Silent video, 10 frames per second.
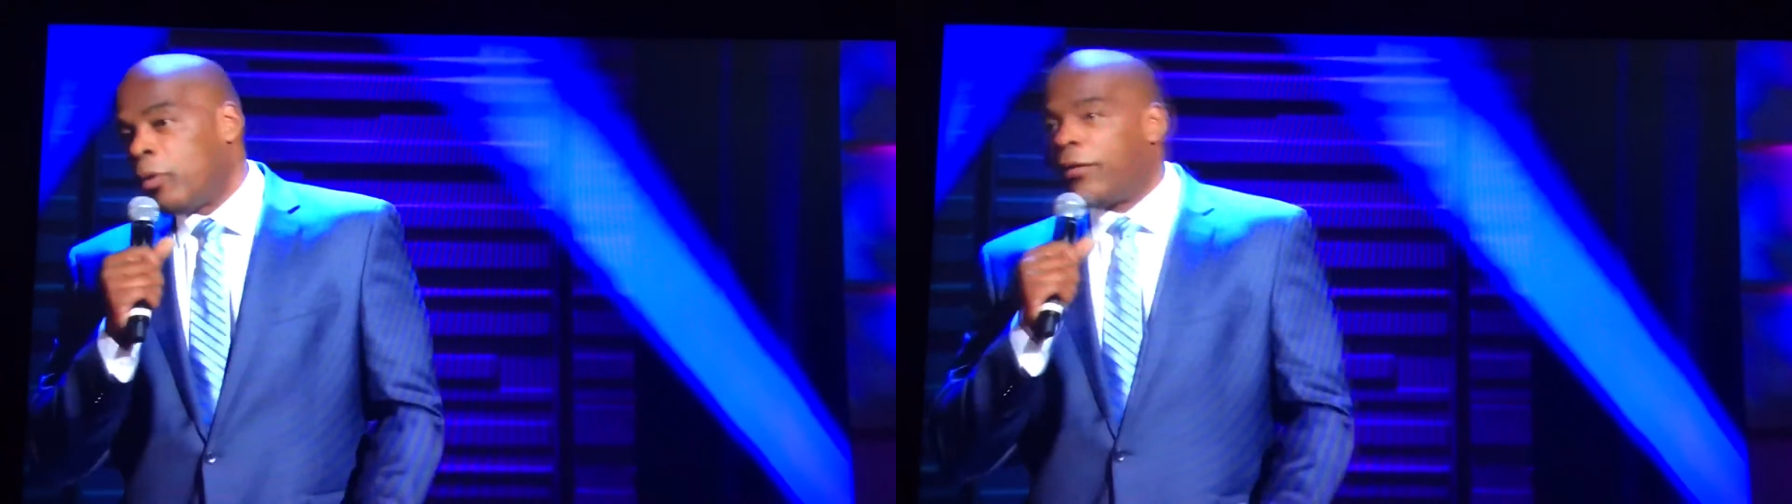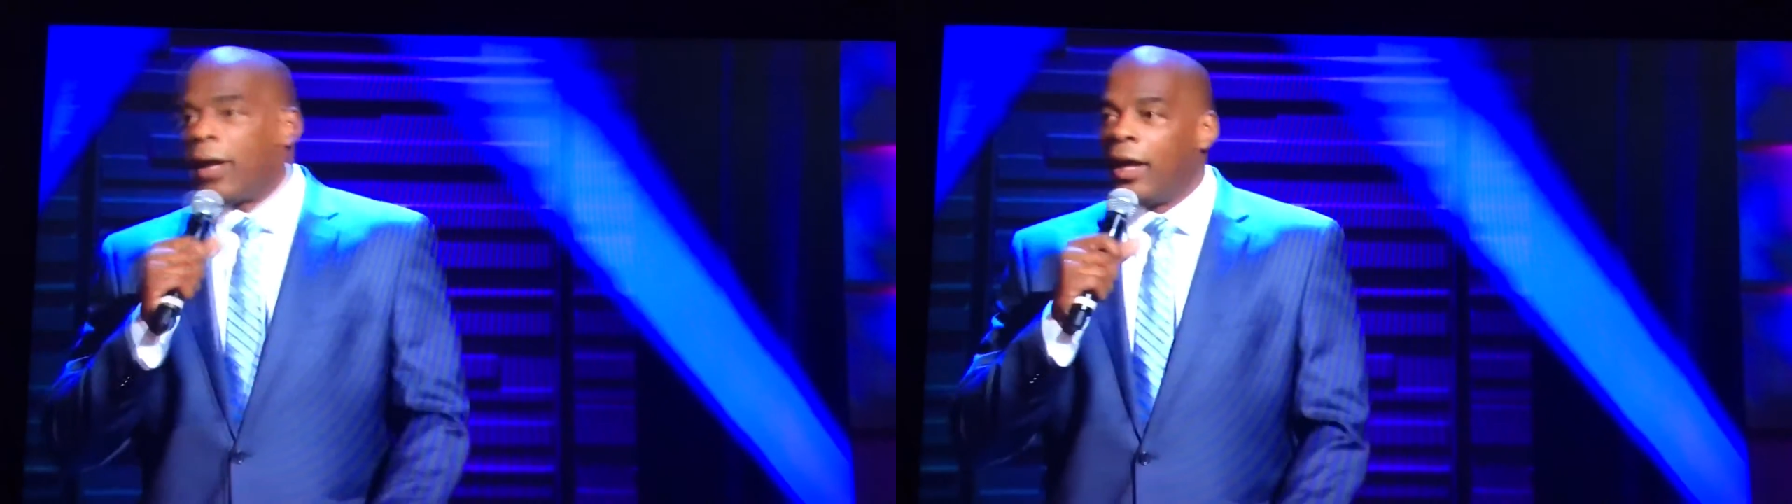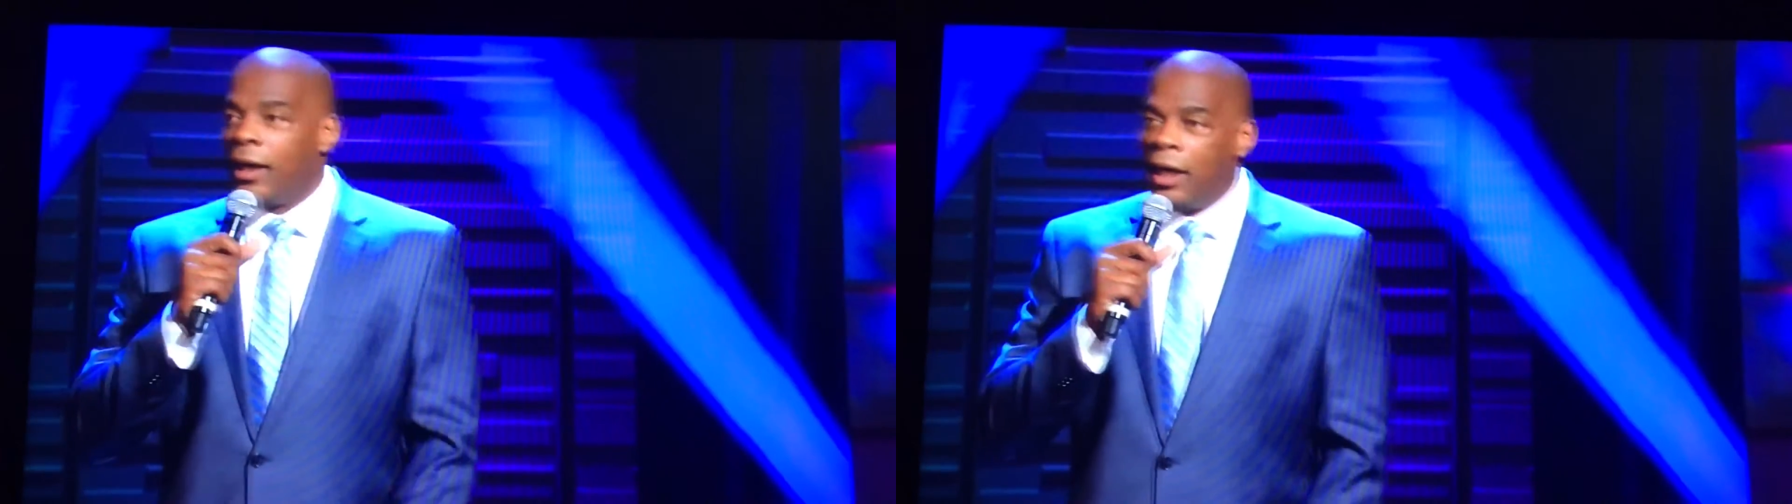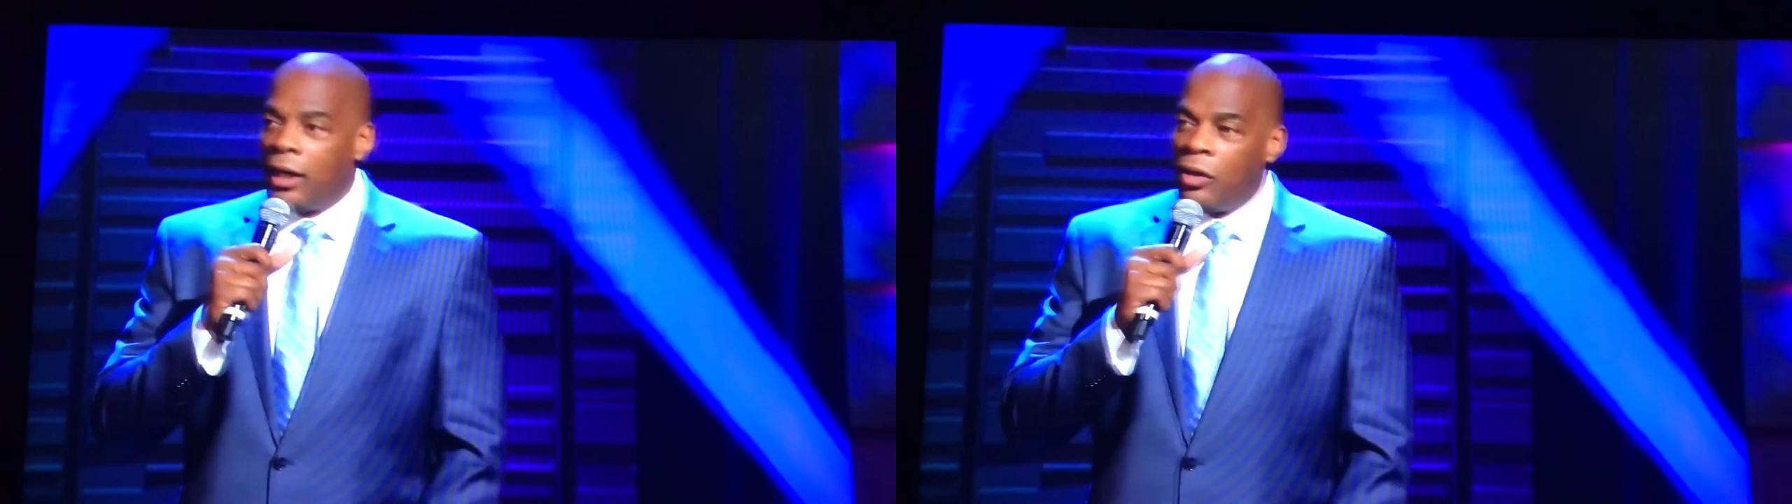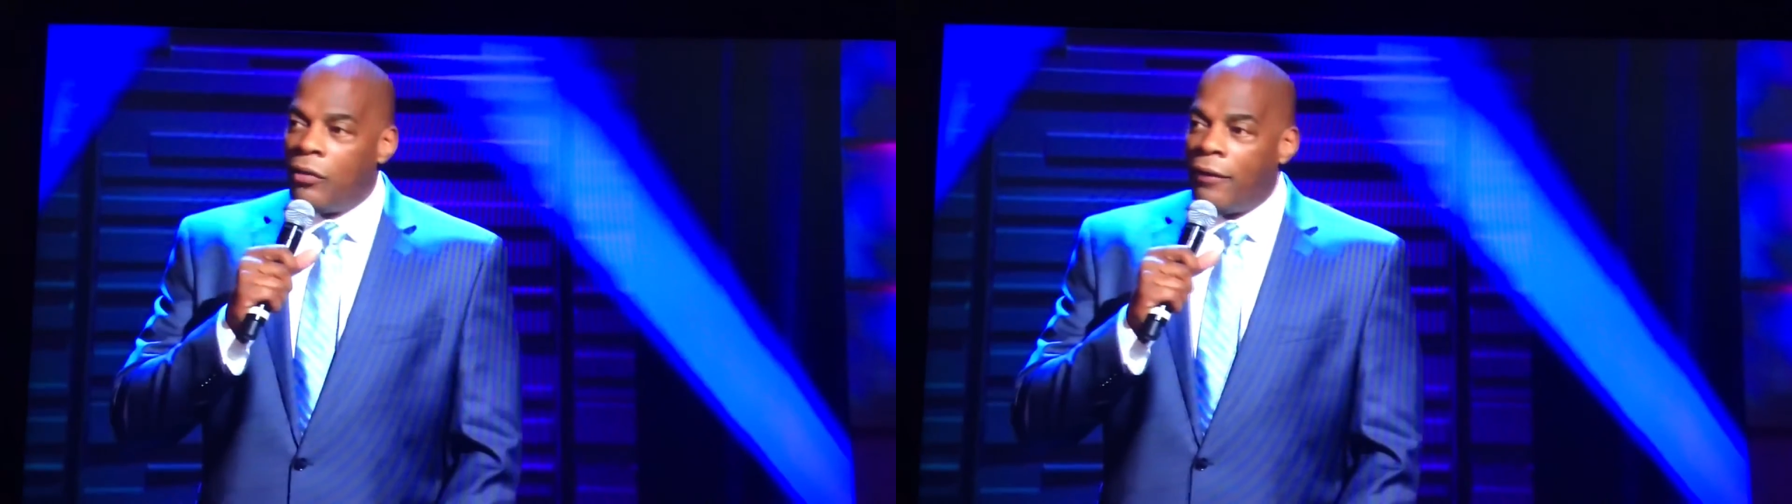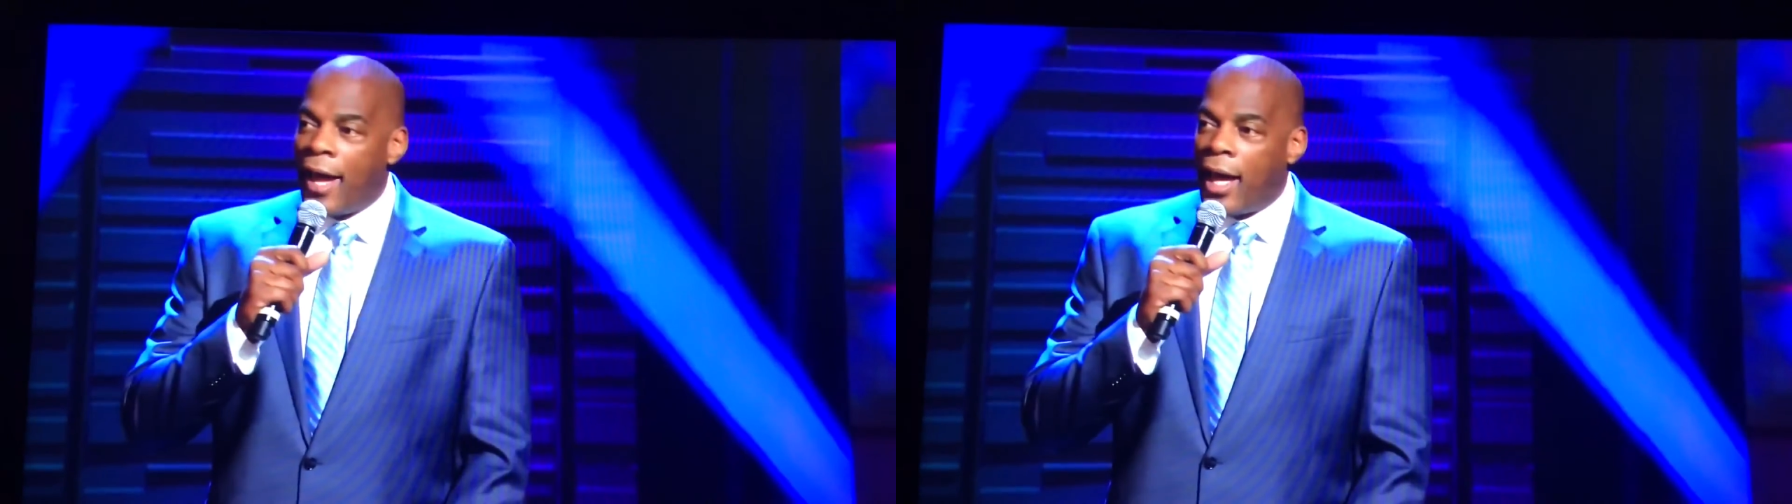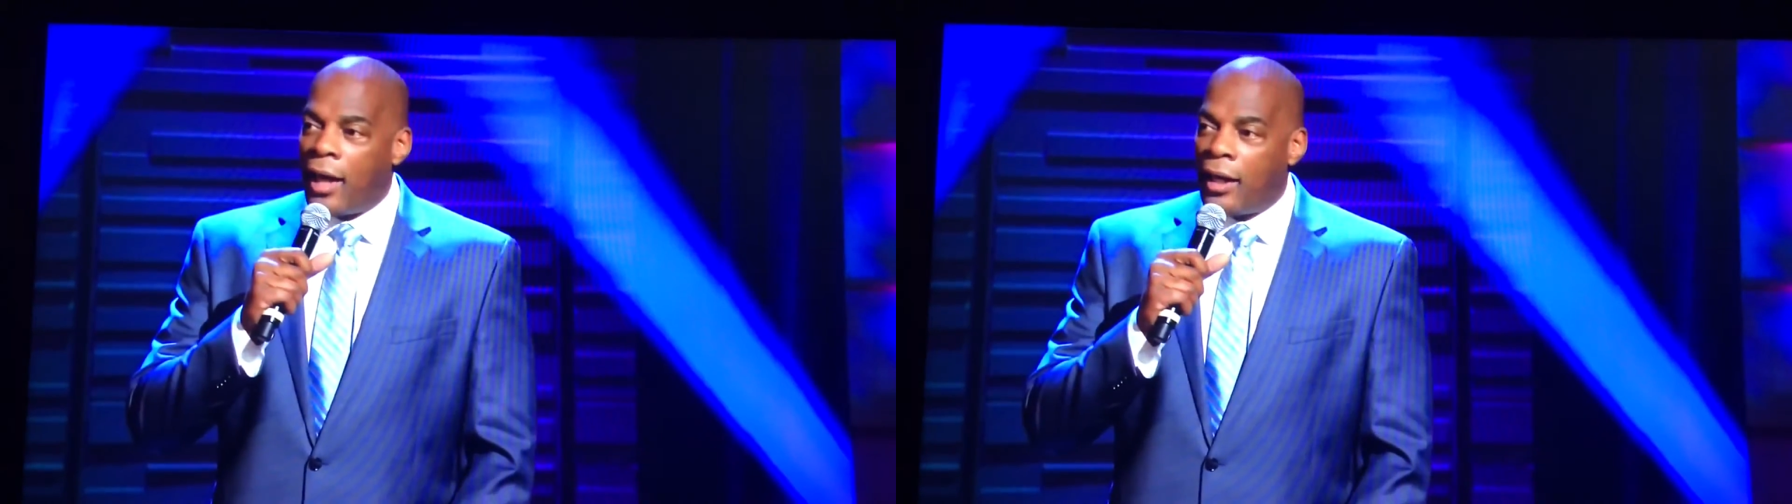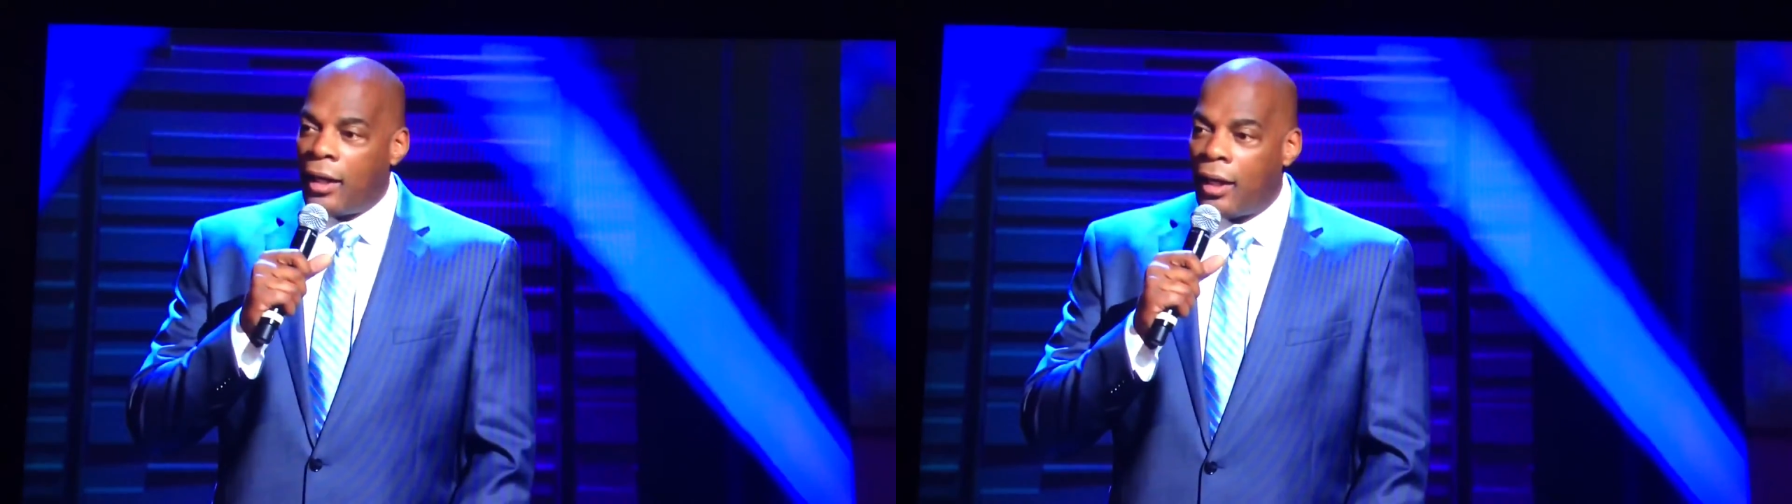figure you need a new
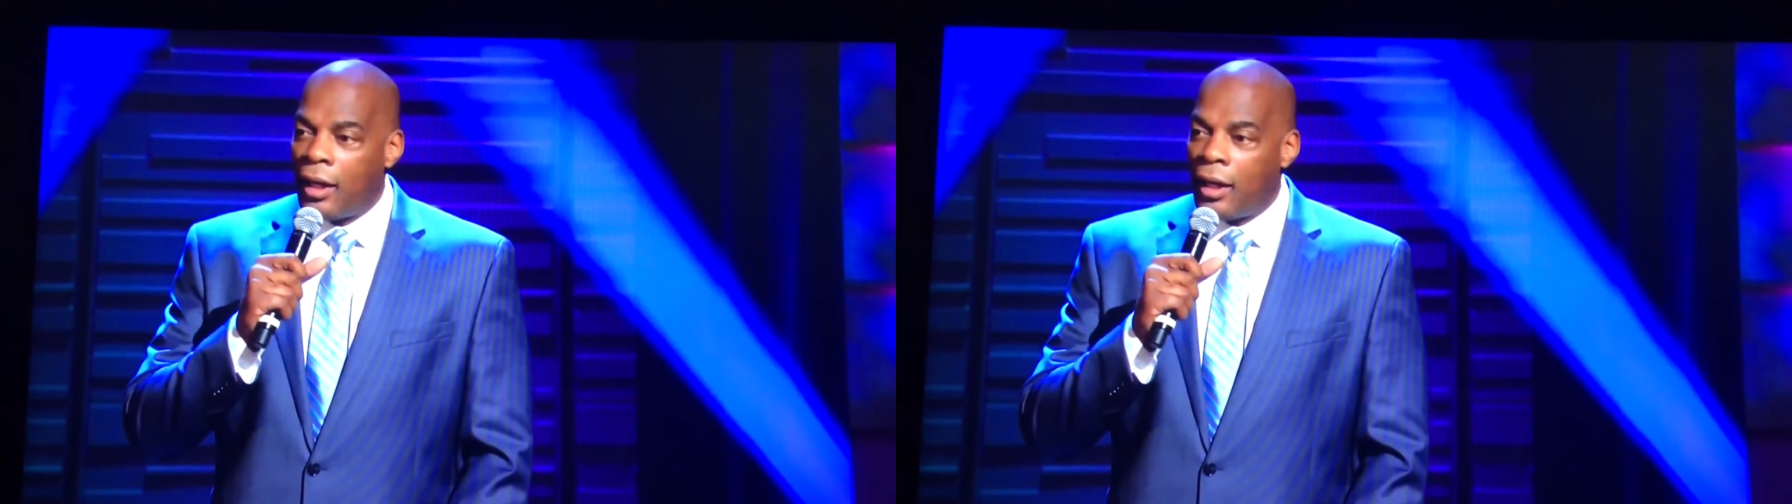van.